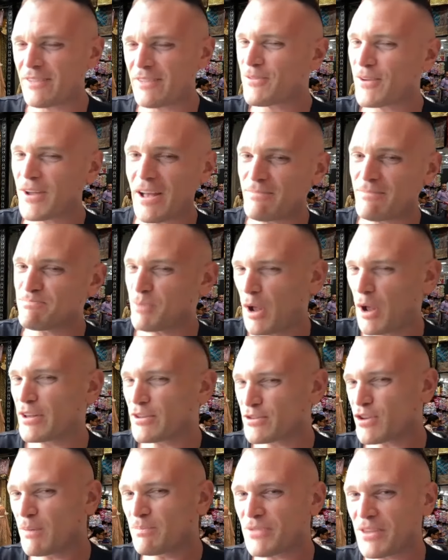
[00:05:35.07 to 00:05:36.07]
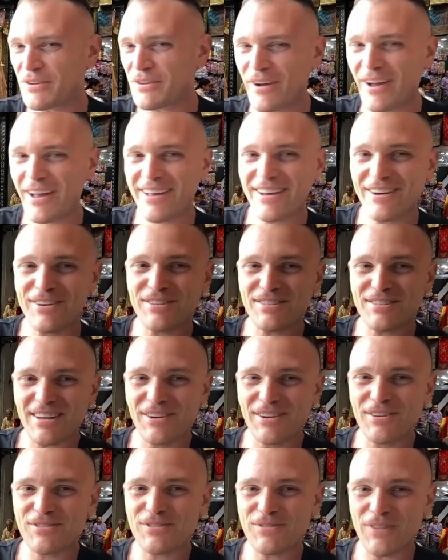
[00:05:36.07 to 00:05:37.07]
I forget, bloody something, right? It was,
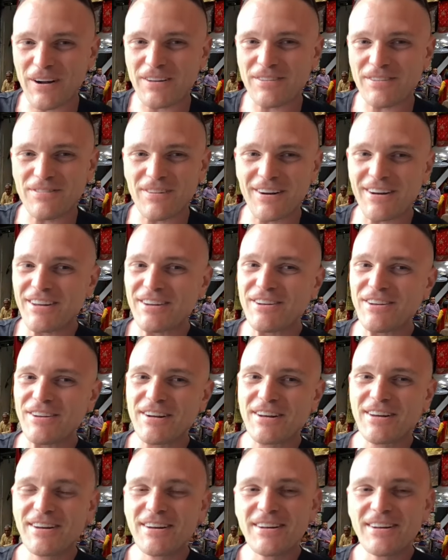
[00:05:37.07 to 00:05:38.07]
it was fucking funny, dude.